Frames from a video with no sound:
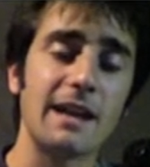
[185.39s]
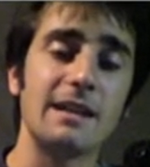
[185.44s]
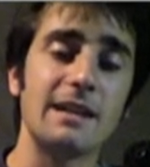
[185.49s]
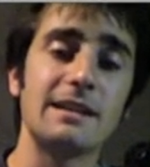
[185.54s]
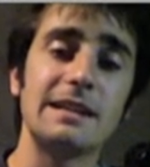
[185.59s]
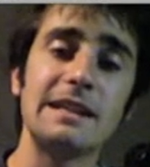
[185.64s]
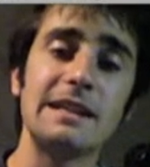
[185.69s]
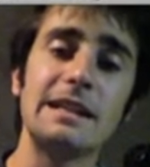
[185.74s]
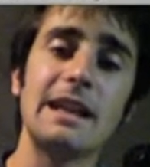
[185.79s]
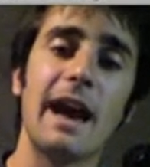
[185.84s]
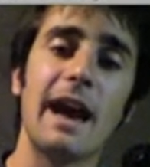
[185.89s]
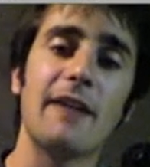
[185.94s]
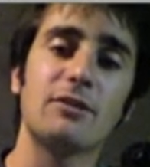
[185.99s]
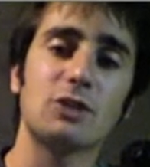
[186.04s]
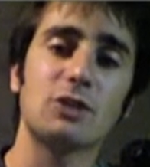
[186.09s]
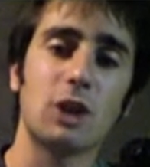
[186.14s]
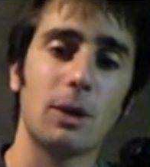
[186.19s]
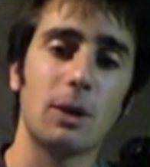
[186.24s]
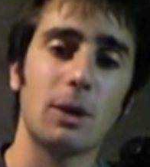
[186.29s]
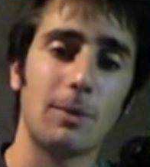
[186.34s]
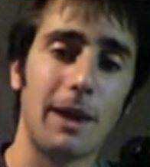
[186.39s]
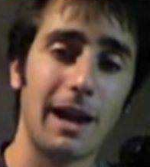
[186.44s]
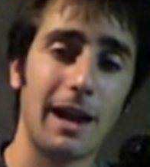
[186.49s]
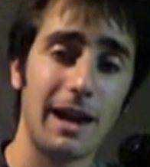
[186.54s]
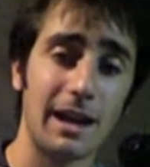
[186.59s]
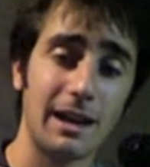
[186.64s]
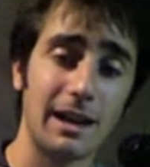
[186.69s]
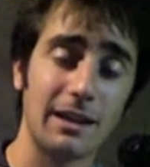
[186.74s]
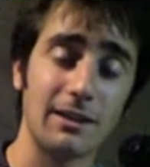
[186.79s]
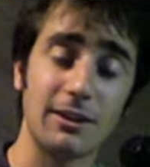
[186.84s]
D, F sharp,
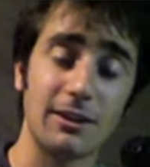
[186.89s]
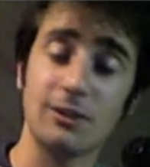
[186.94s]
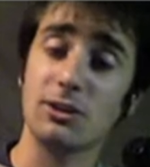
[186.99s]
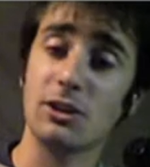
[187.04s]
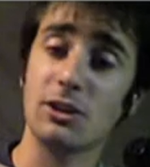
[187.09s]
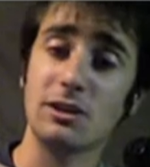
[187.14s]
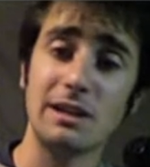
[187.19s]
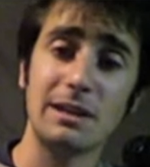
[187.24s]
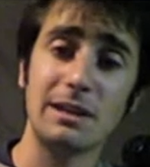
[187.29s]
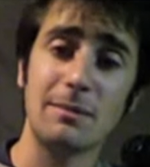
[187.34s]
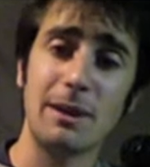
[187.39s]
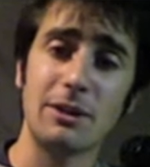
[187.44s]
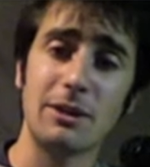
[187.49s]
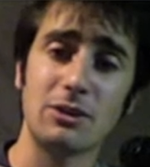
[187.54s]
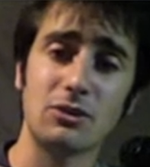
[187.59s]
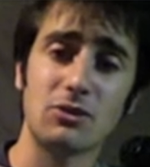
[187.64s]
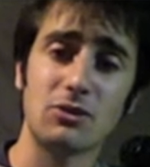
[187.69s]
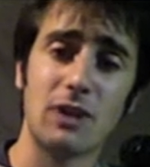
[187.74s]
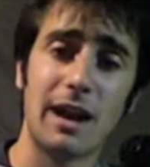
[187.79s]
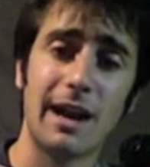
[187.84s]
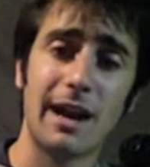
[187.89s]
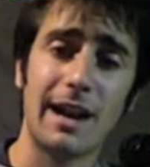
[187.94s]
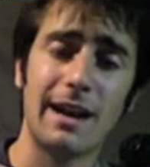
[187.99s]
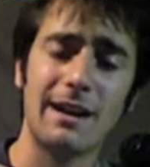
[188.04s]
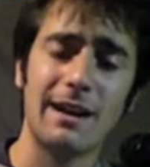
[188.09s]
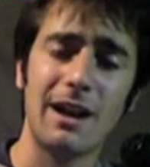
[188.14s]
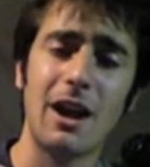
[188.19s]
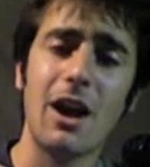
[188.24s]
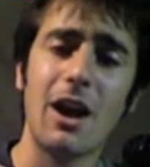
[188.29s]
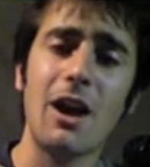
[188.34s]
A. There's our D major triad.